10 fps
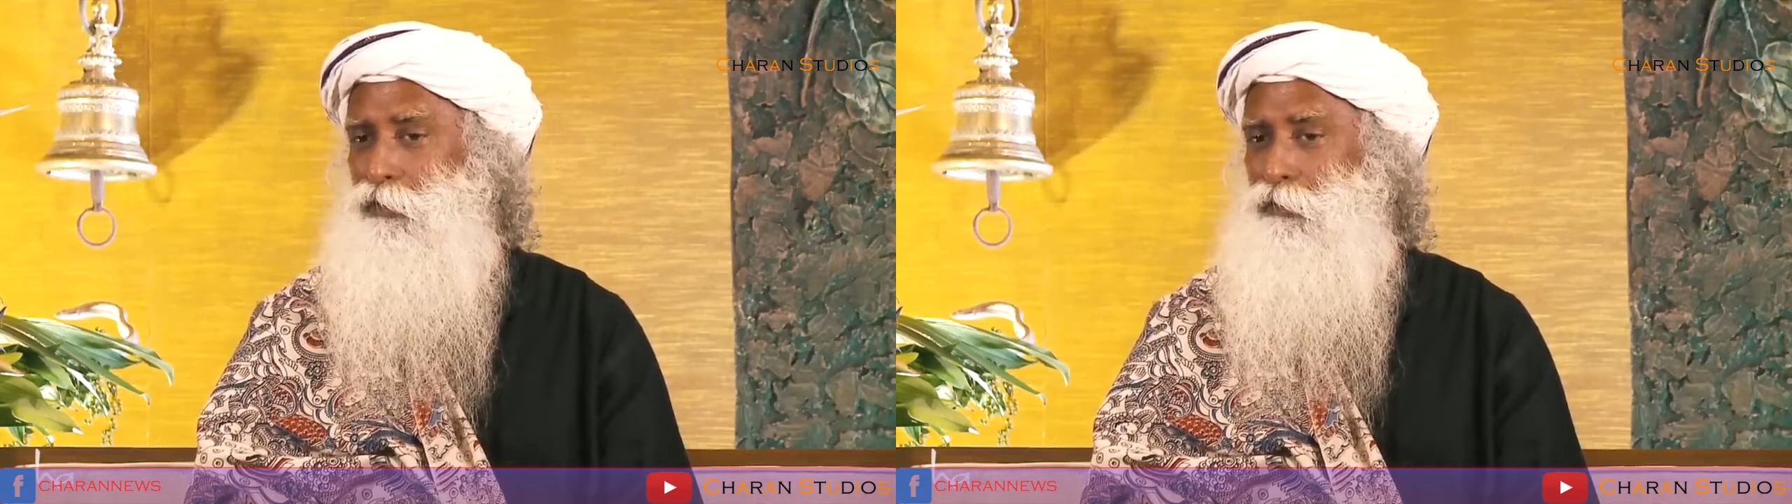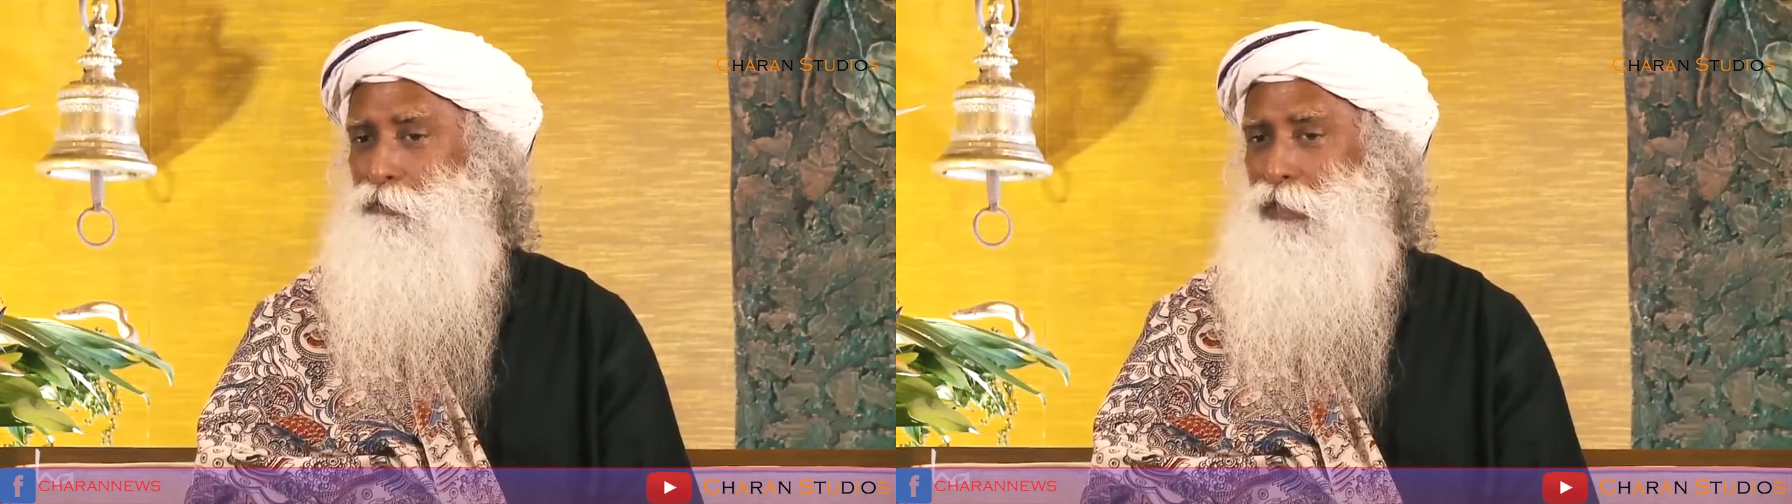
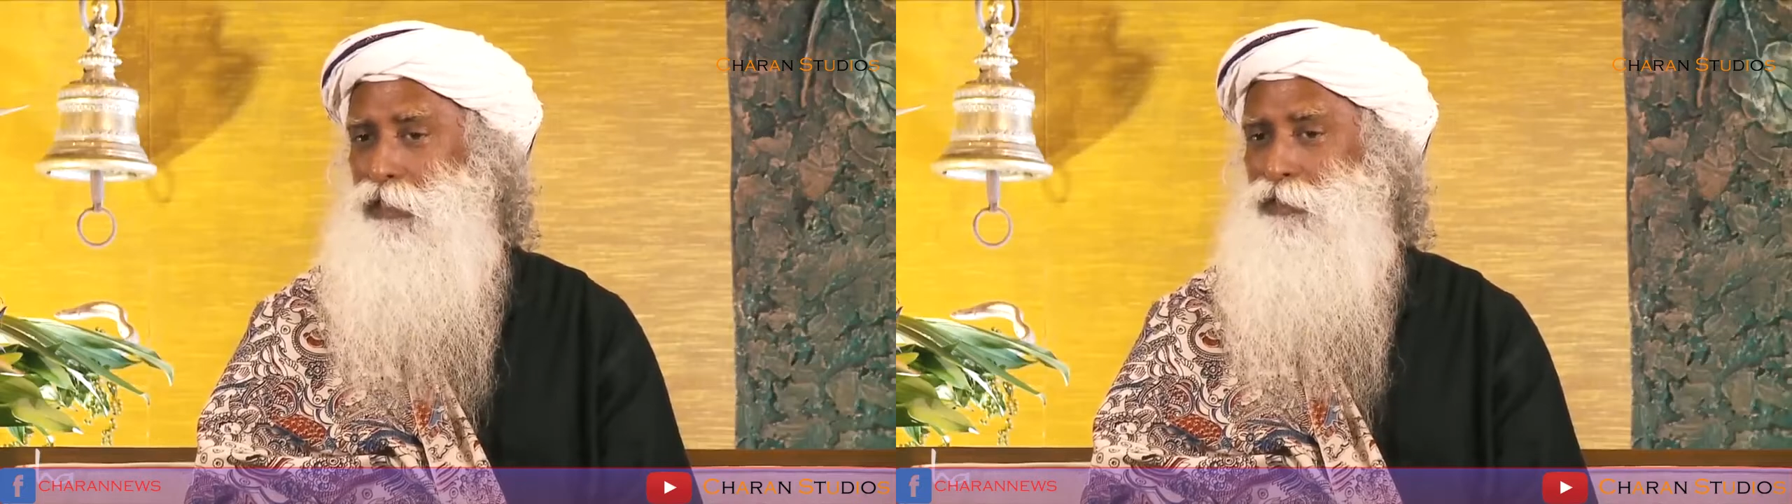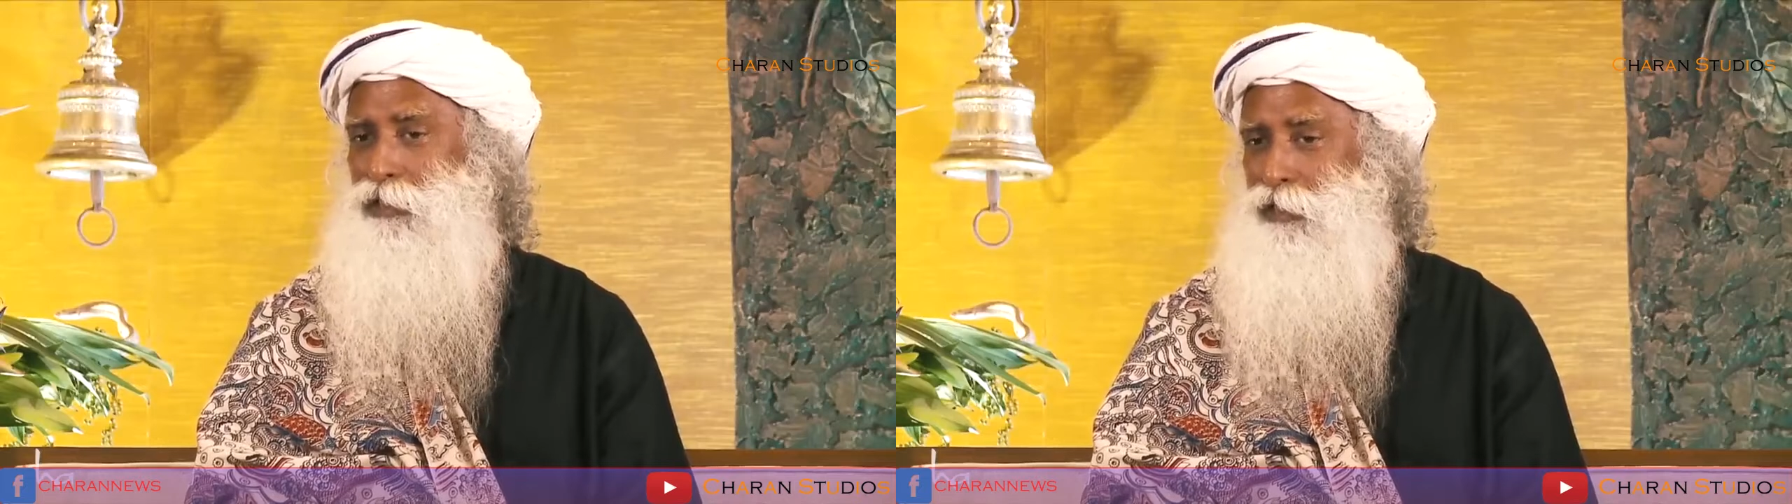
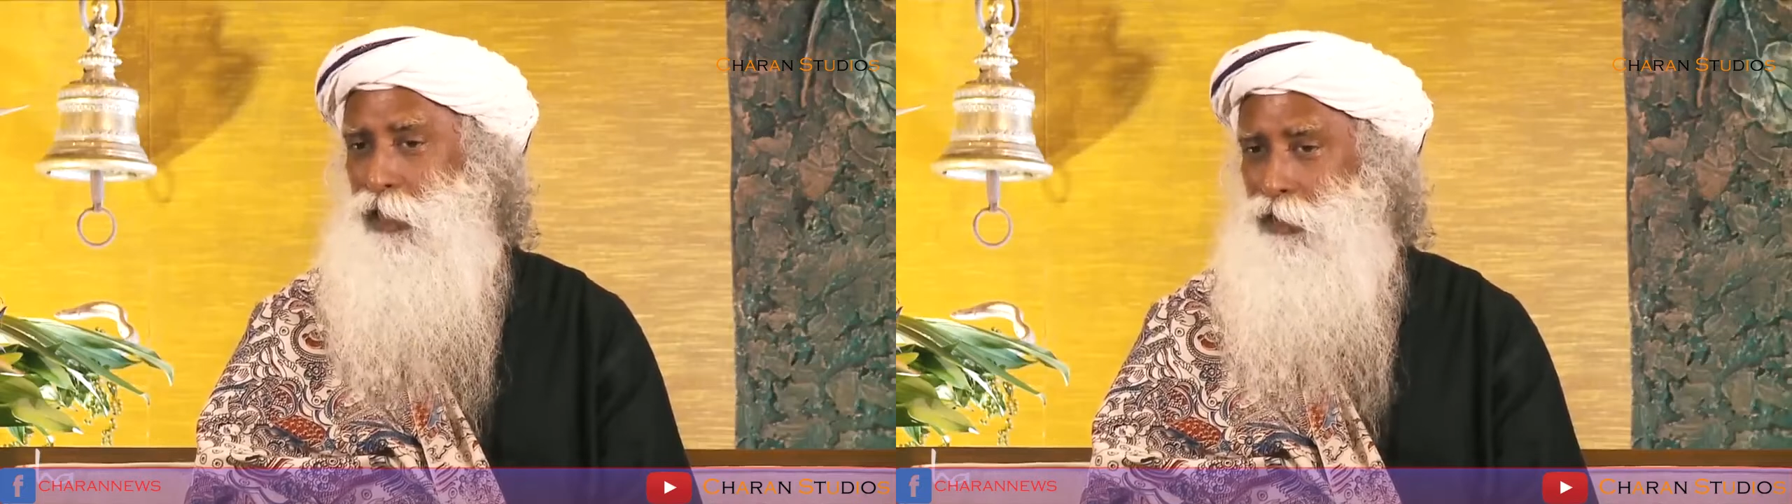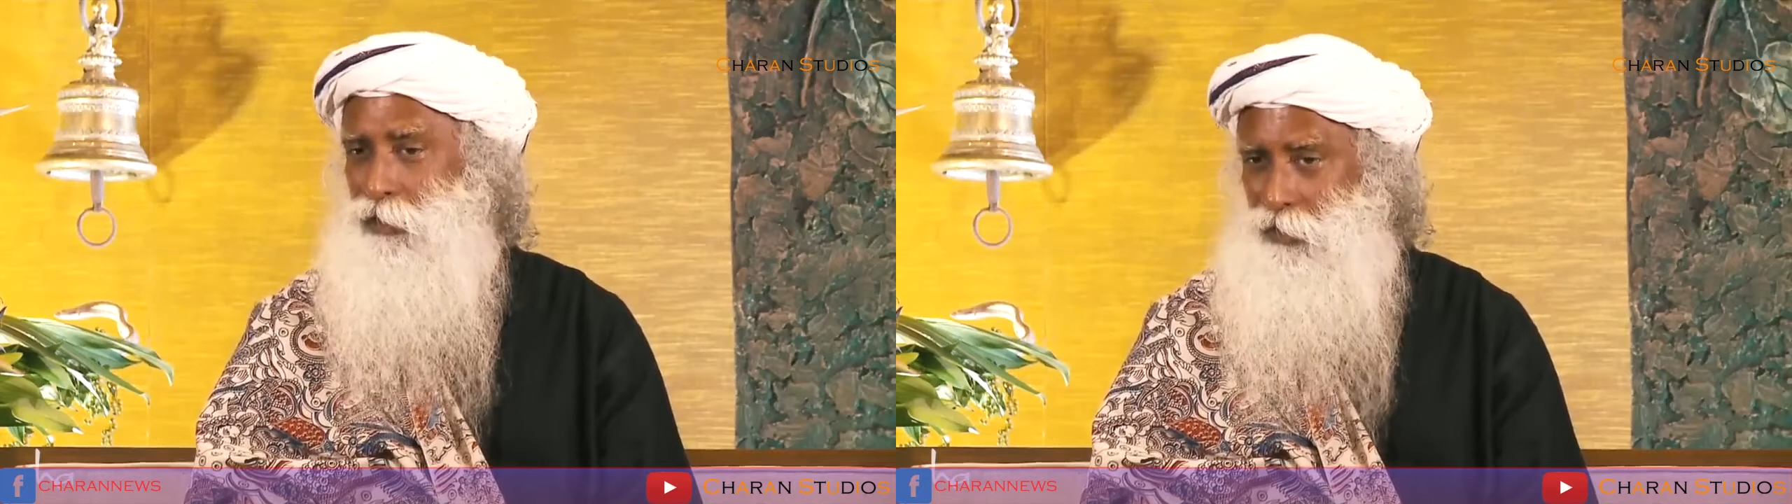mental
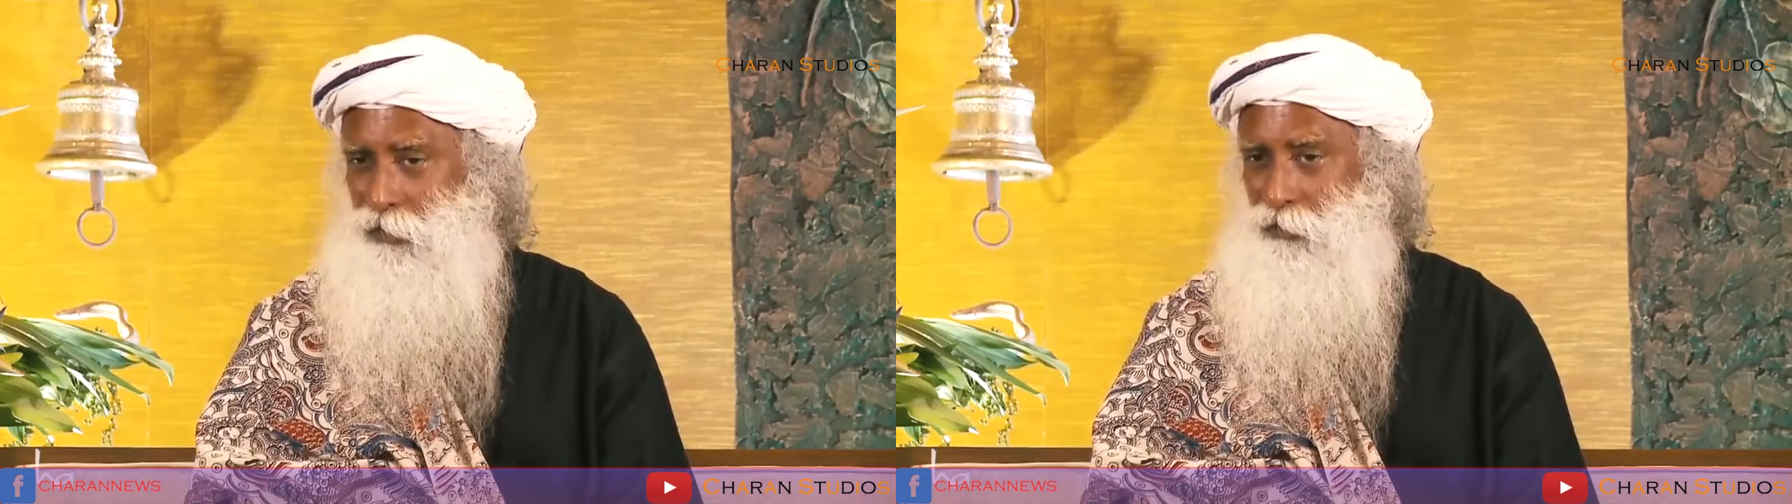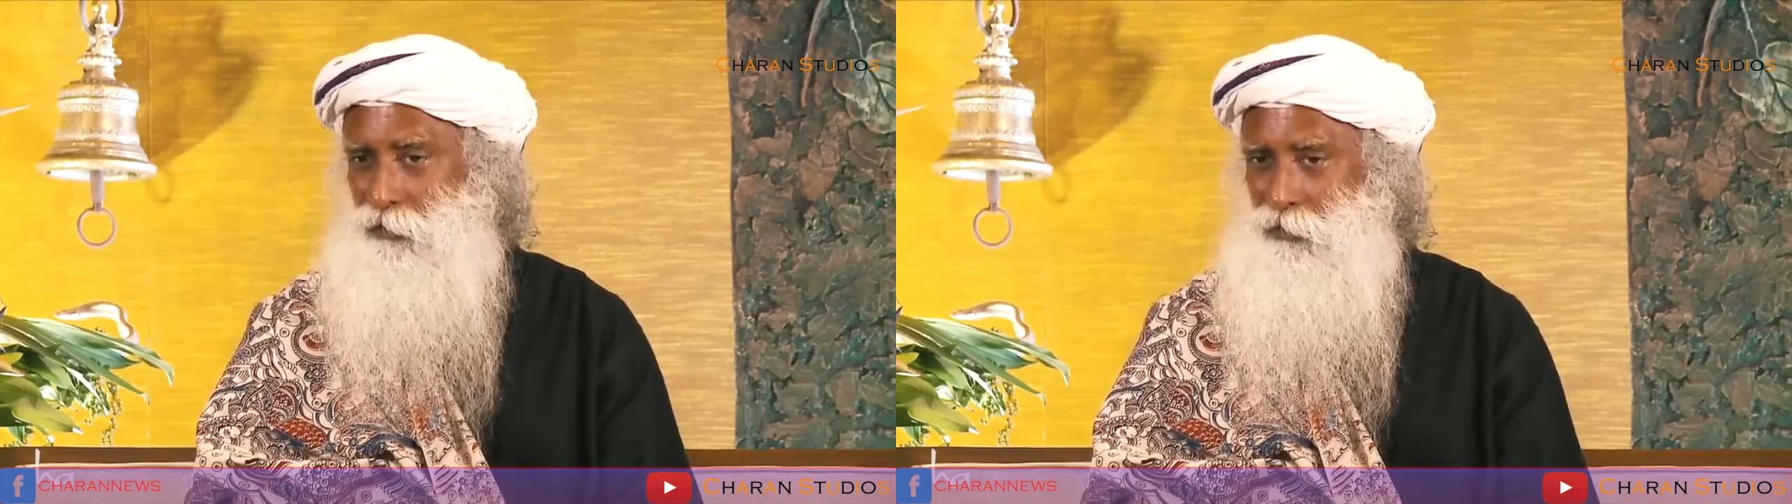diarrhea,